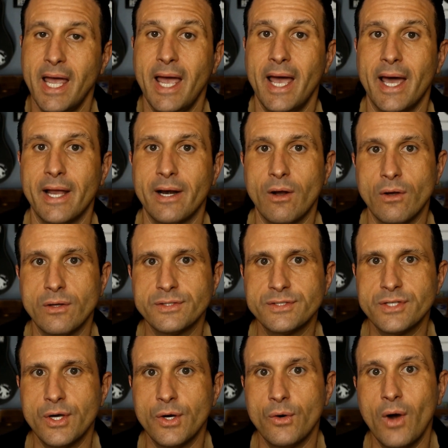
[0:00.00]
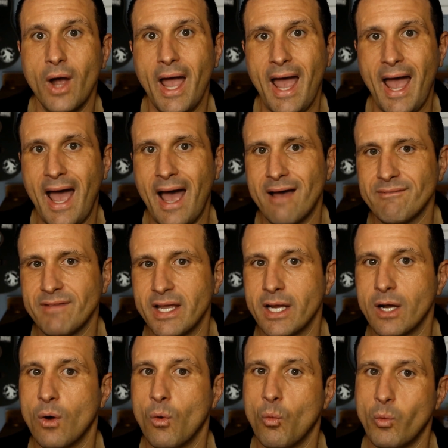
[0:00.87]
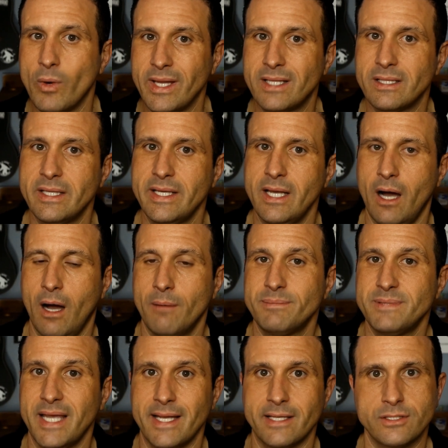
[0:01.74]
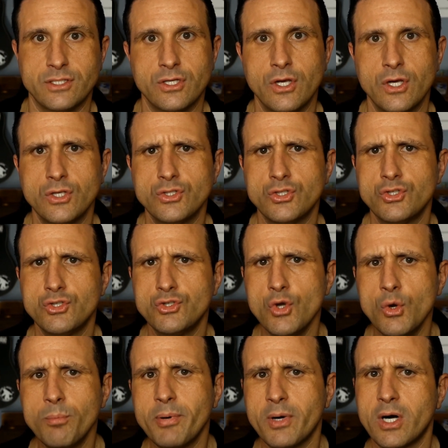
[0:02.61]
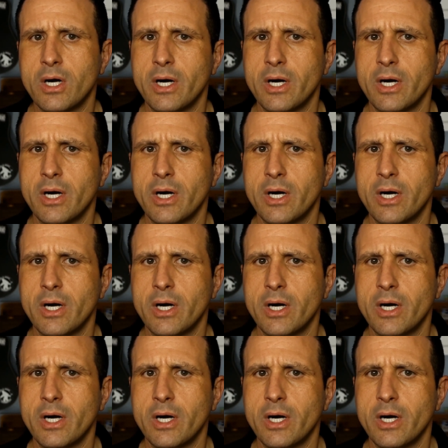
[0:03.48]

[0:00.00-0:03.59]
and also having weekly updates. Super